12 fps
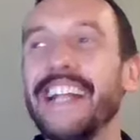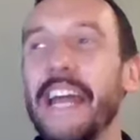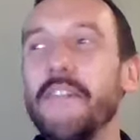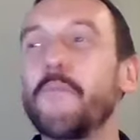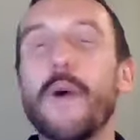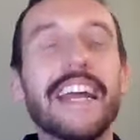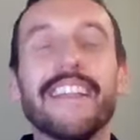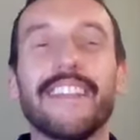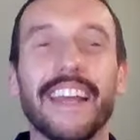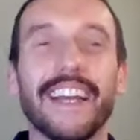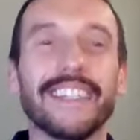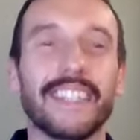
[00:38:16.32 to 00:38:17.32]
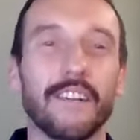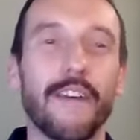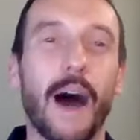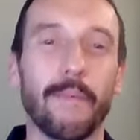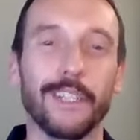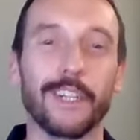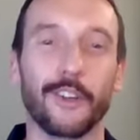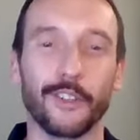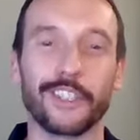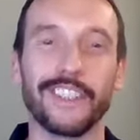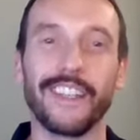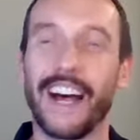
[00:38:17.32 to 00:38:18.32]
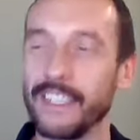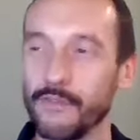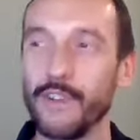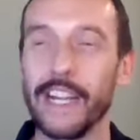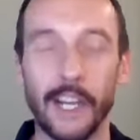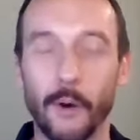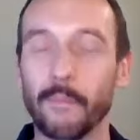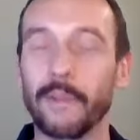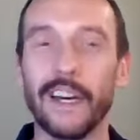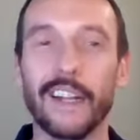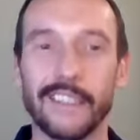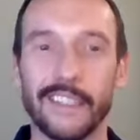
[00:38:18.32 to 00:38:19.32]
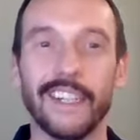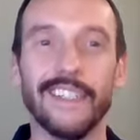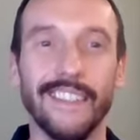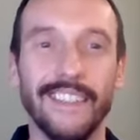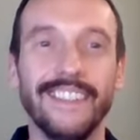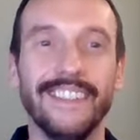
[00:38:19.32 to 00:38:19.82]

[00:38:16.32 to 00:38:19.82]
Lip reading: in weird things that have happened at Goodison, that is really up there, isn't it?